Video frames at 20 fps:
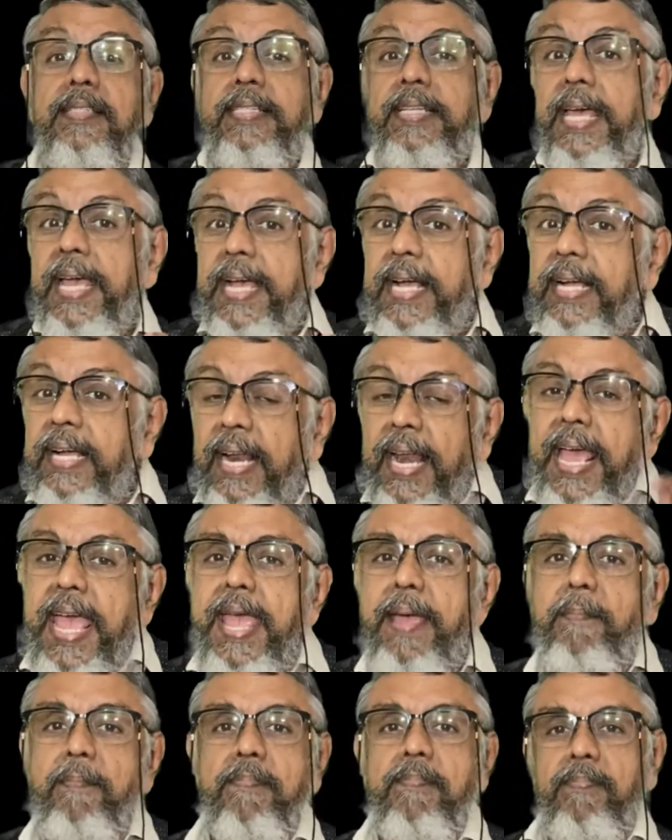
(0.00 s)
They
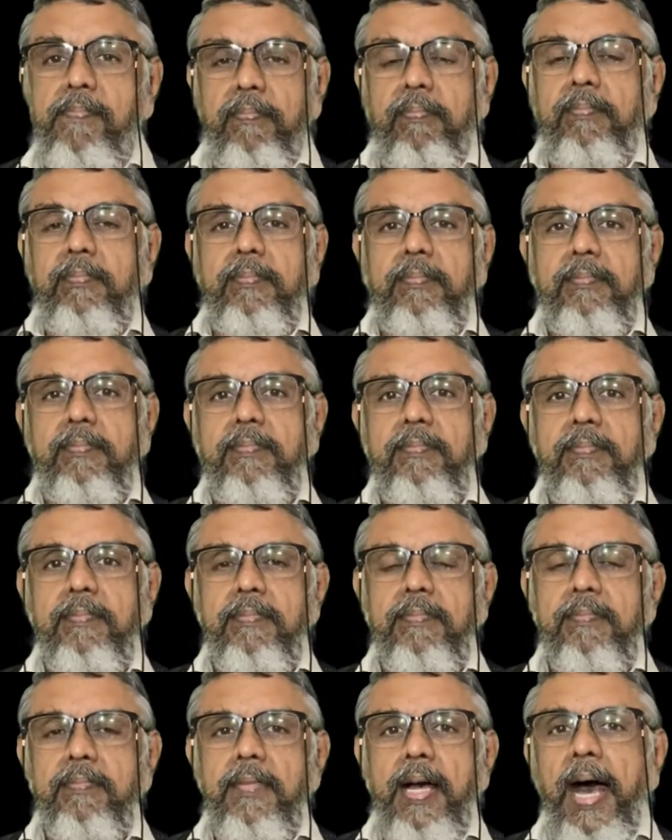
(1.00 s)
claim.
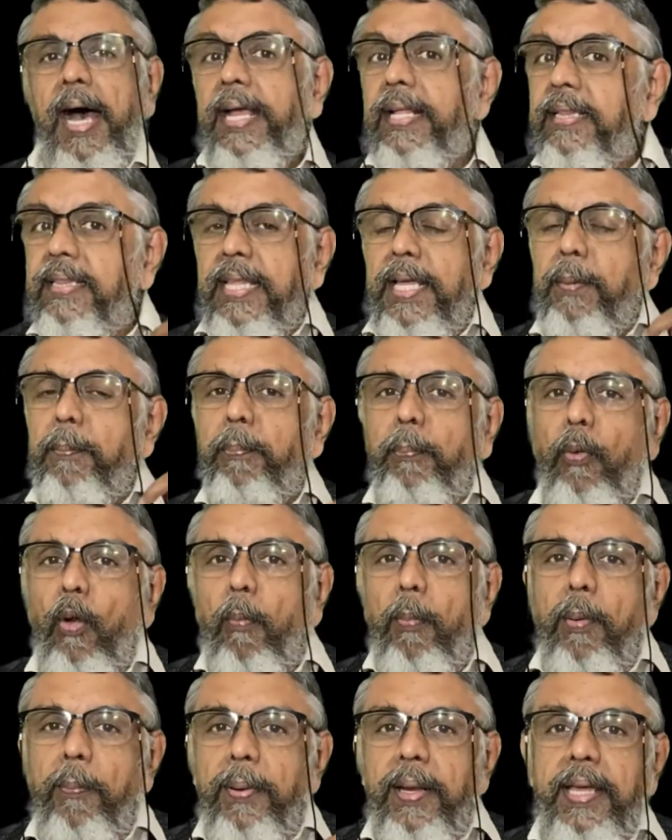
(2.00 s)
I think
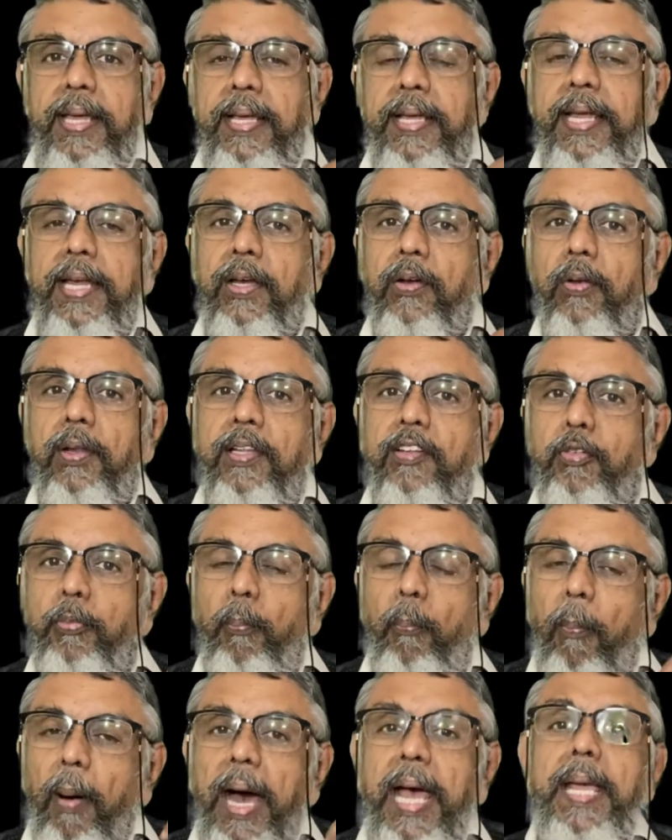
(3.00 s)
probably it is
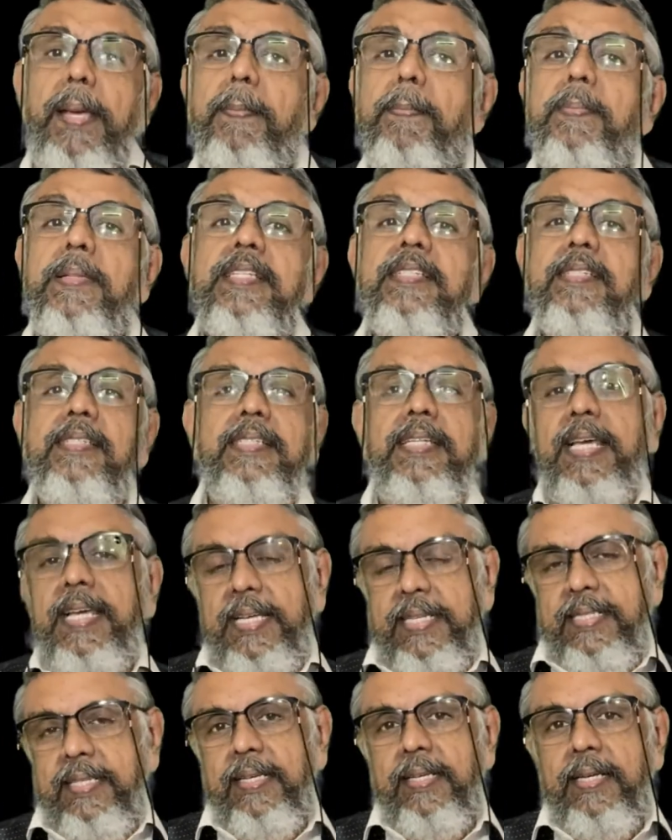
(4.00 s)
my
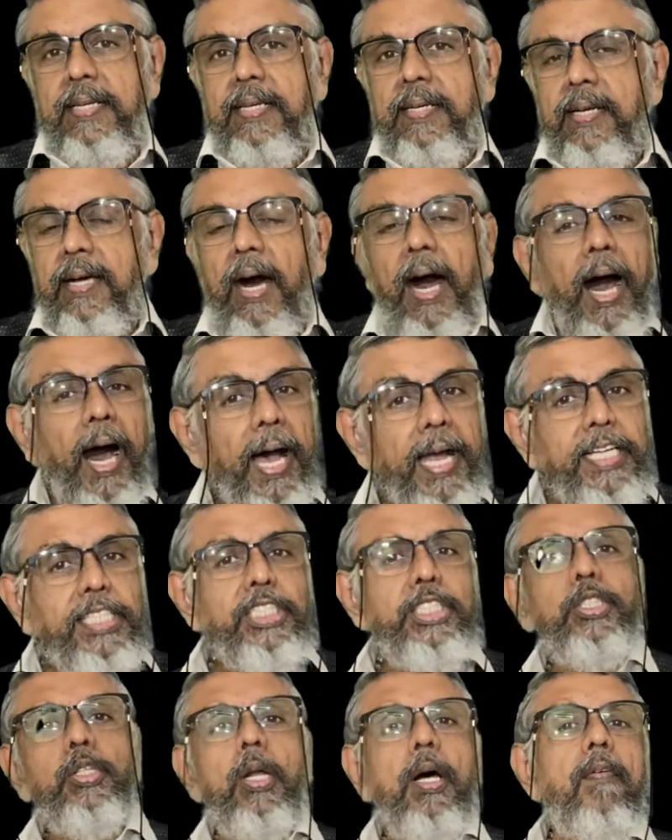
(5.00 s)
mistake. I
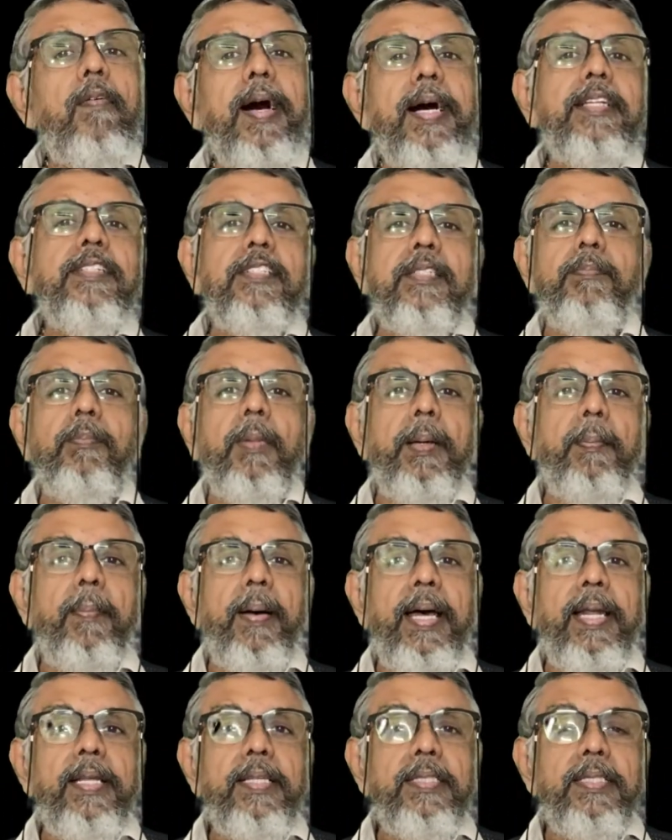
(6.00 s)
should have asked my
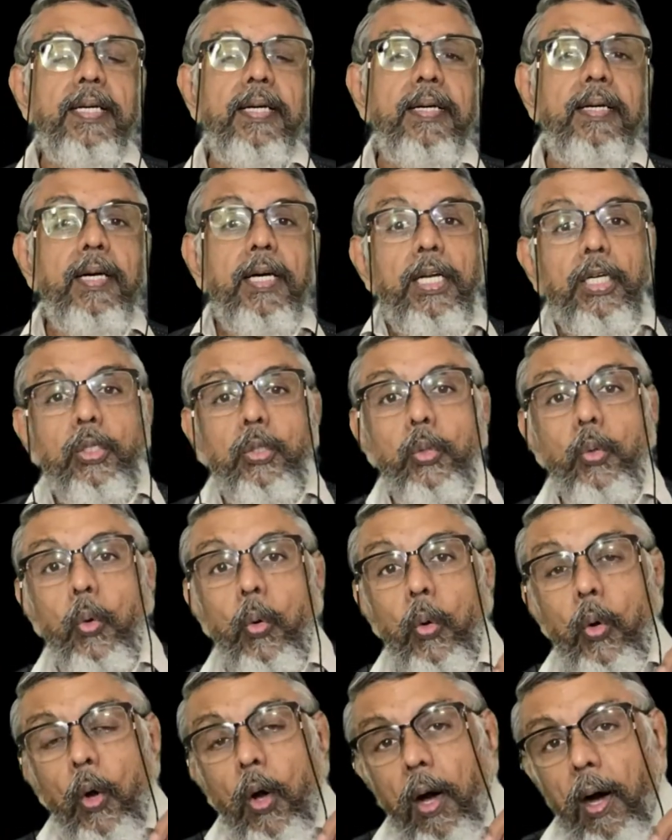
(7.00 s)
manager
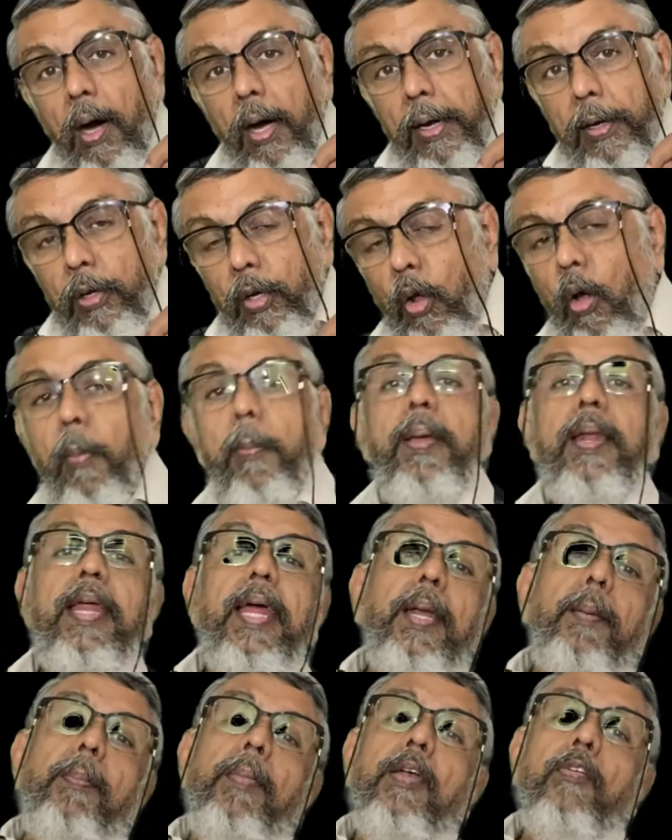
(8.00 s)
to
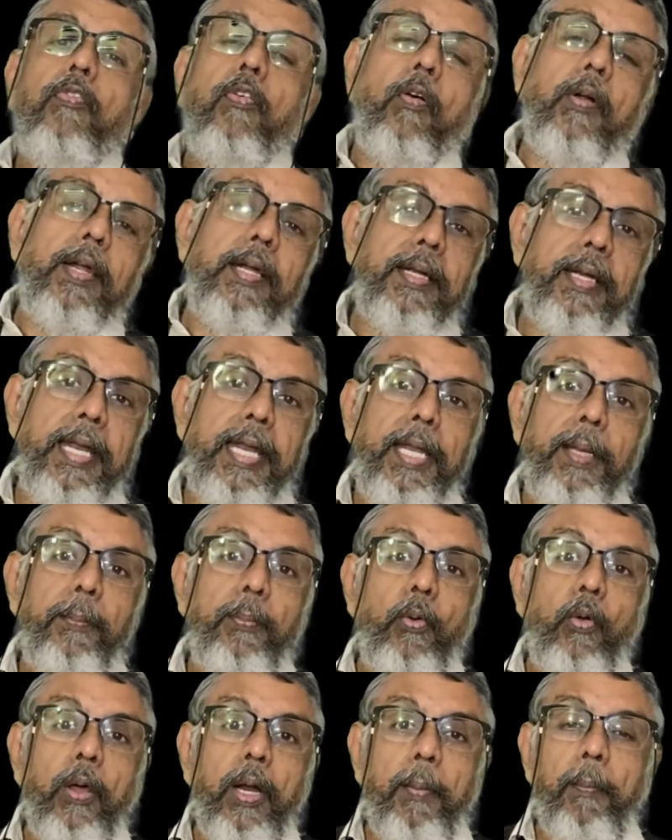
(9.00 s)
nominate me for a training
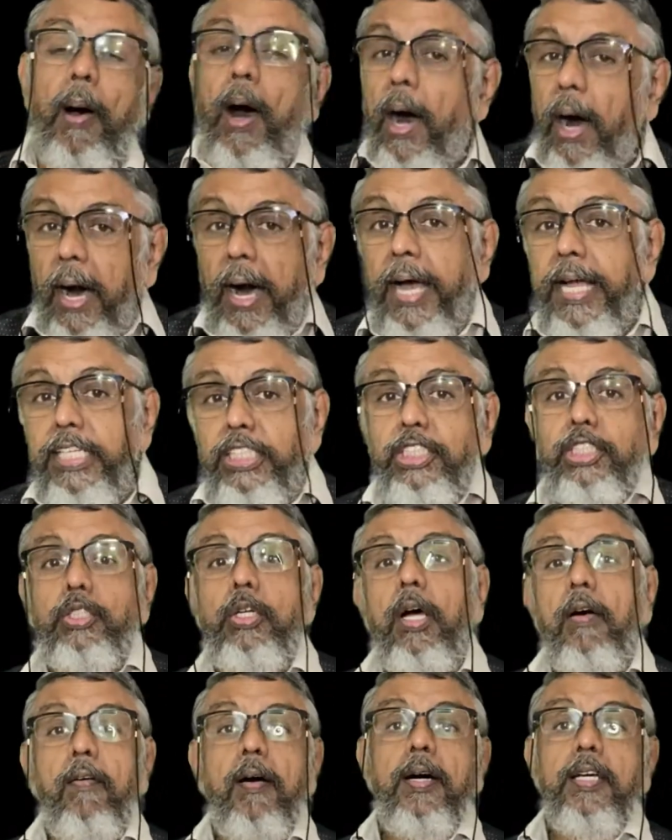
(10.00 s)
program. I should
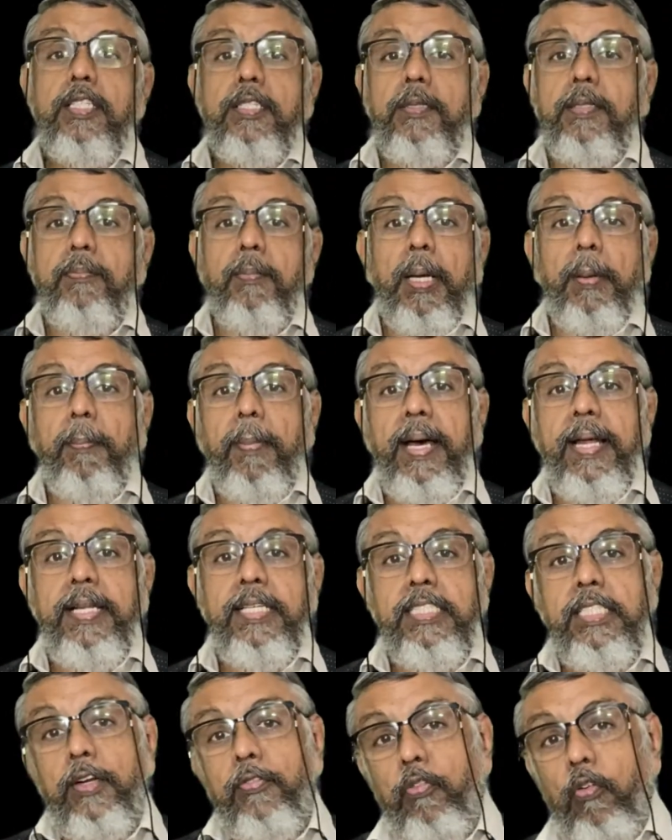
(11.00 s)
have asked my
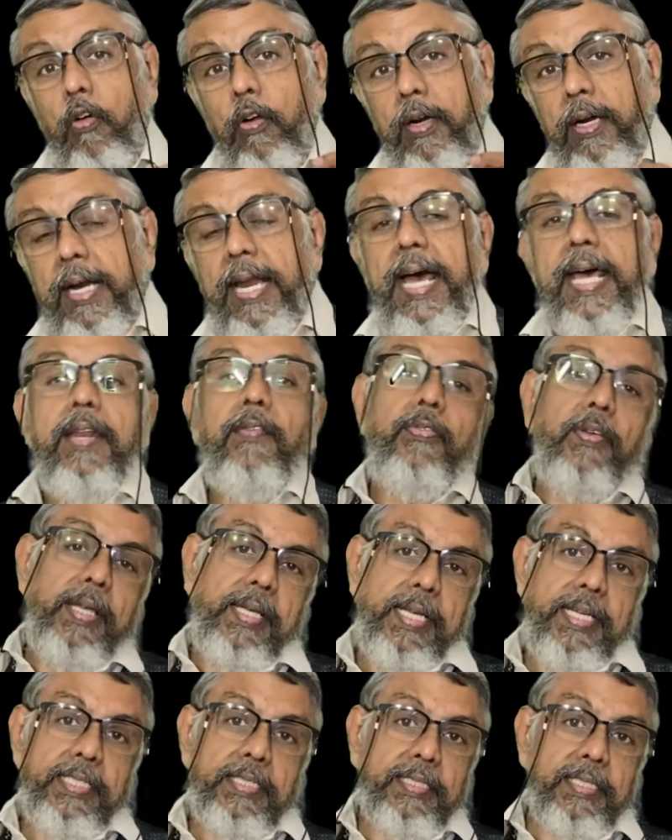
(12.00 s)
manager for
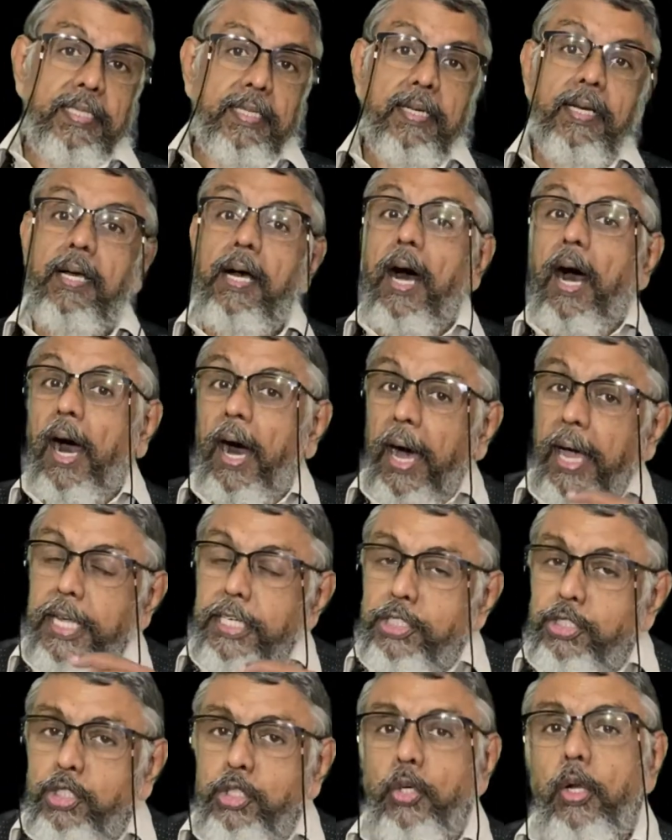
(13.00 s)
clarification. I
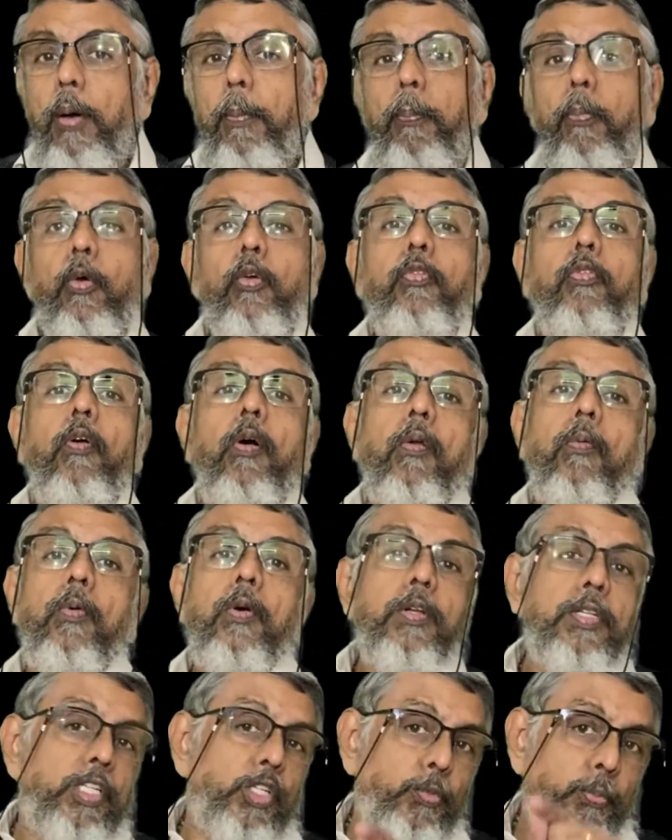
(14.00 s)
should have put
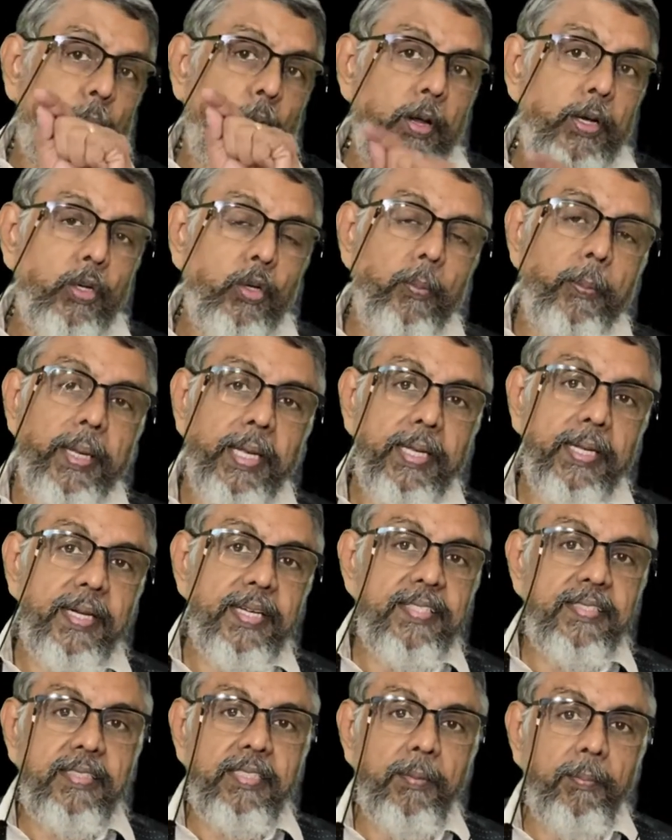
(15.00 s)
forward this point to my
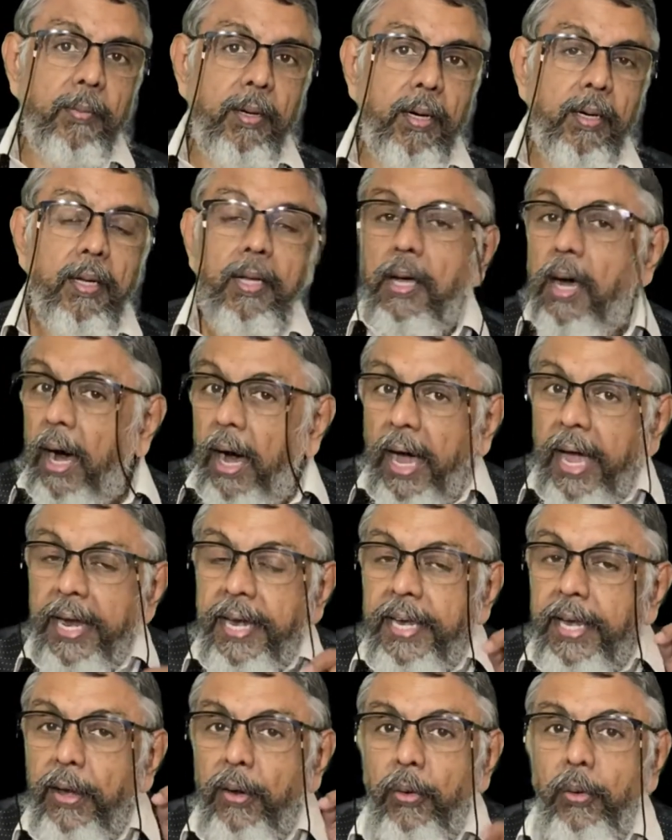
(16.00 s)
customer. I
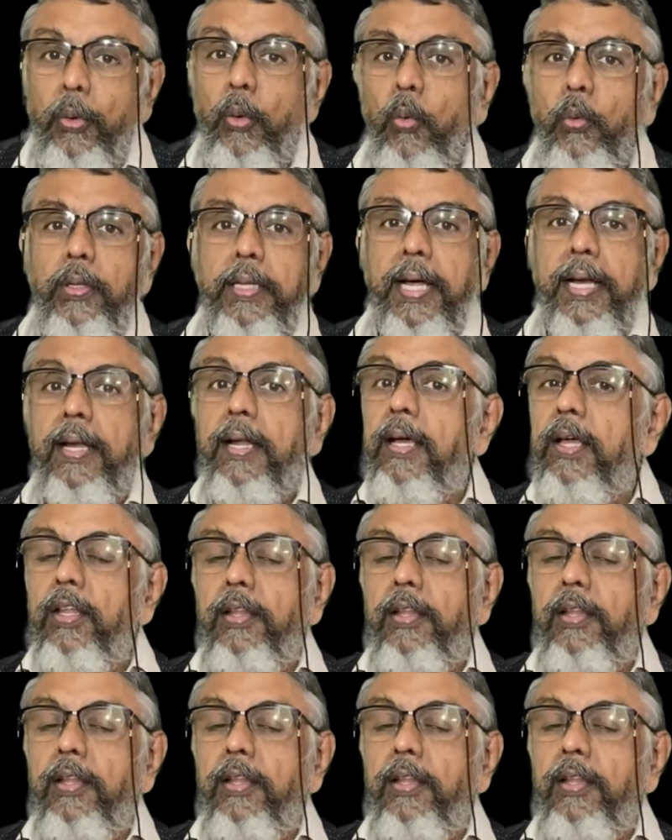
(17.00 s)
didn't do that.